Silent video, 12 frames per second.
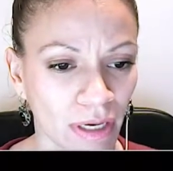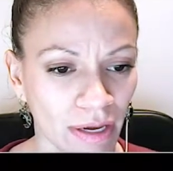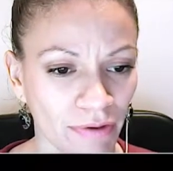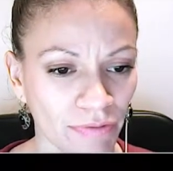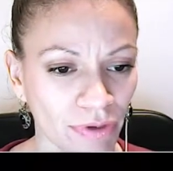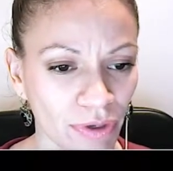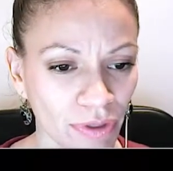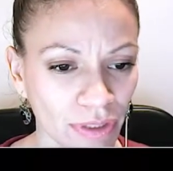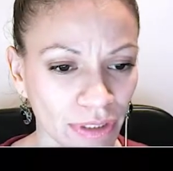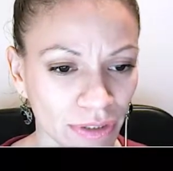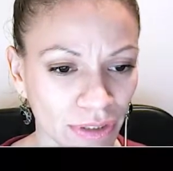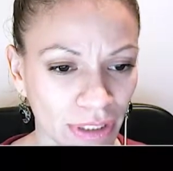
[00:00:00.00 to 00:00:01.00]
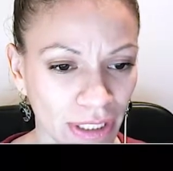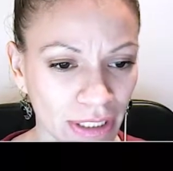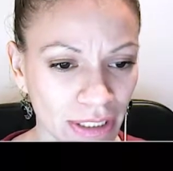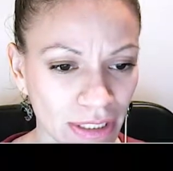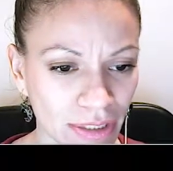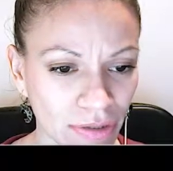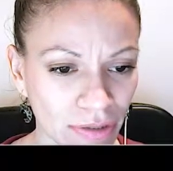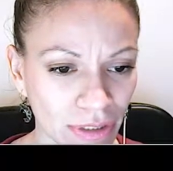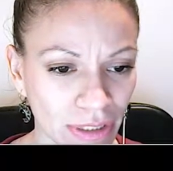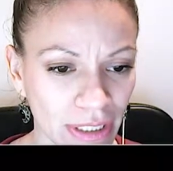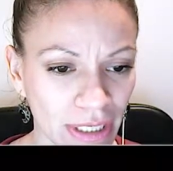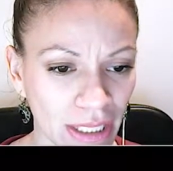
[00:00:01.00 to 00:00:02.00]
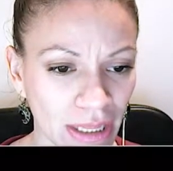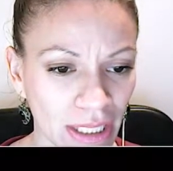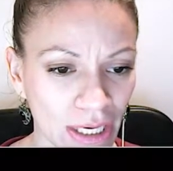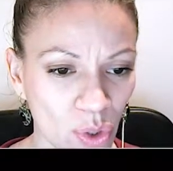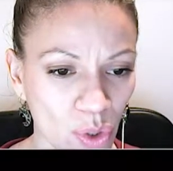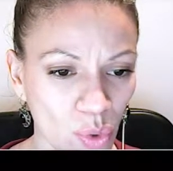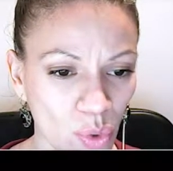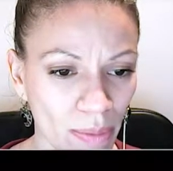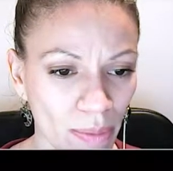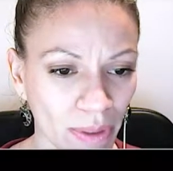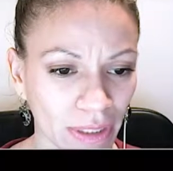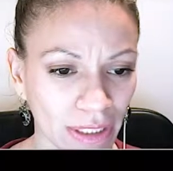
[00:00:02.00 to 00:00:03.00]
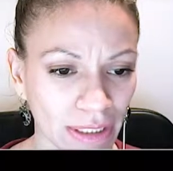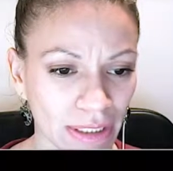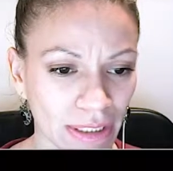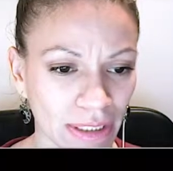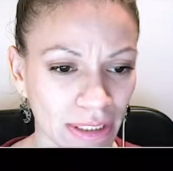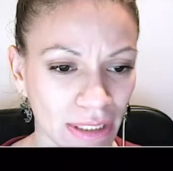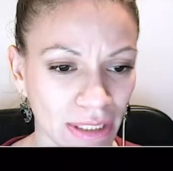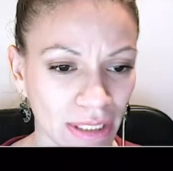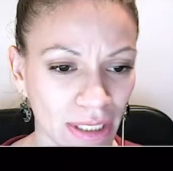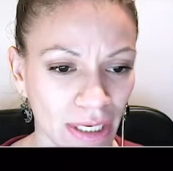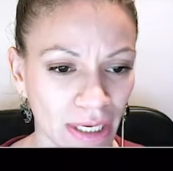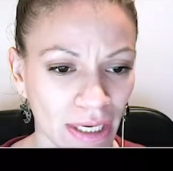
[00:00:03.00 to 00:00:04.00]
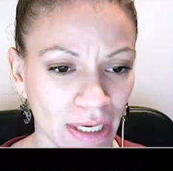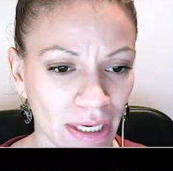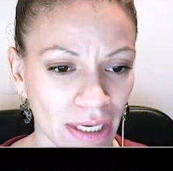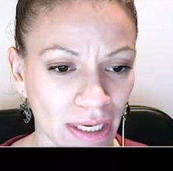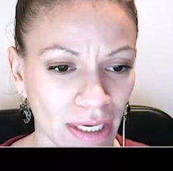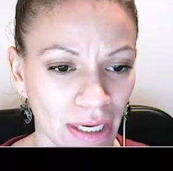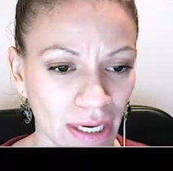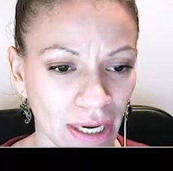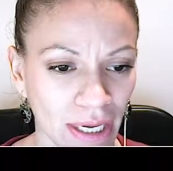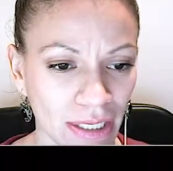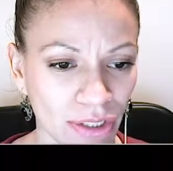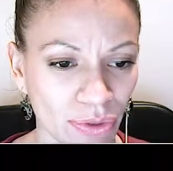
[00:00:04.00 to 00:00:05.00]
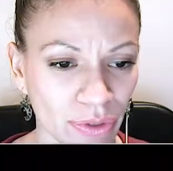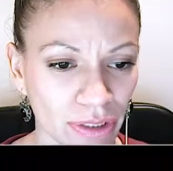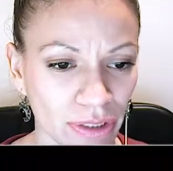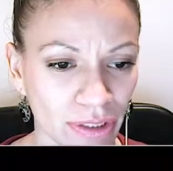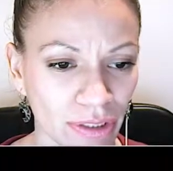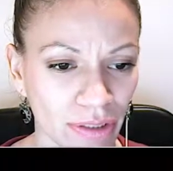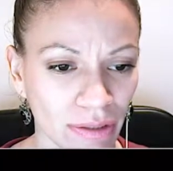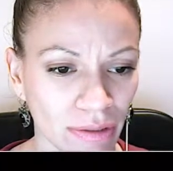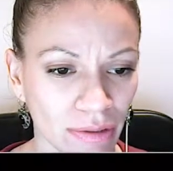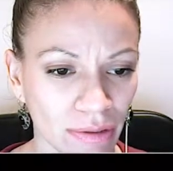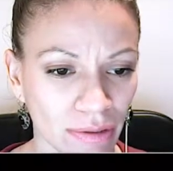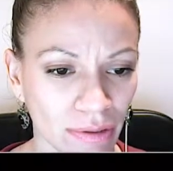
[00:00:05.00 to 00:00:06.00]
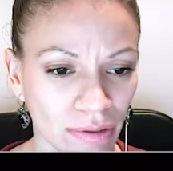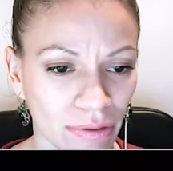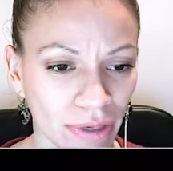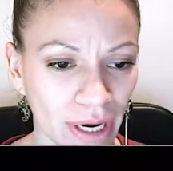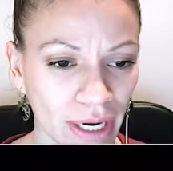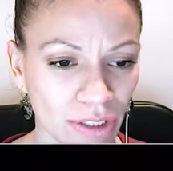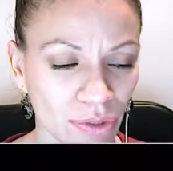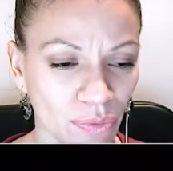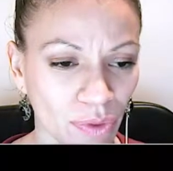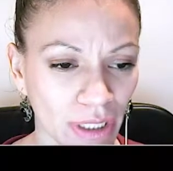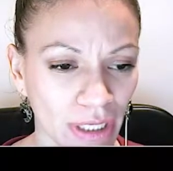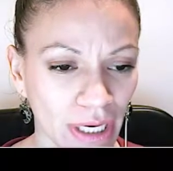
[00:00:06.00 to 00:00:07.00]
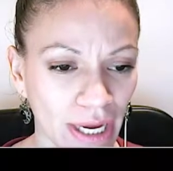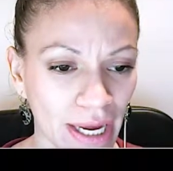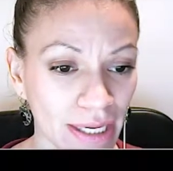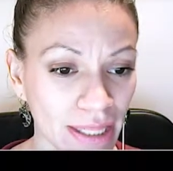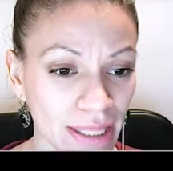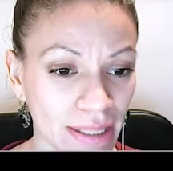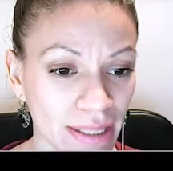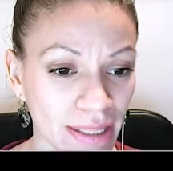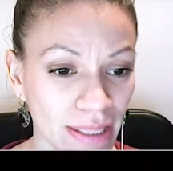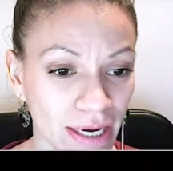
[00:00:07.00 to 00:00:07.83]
if you notice, there's like these little yellow bullets Okay, this one turned gray, so we're going to edit the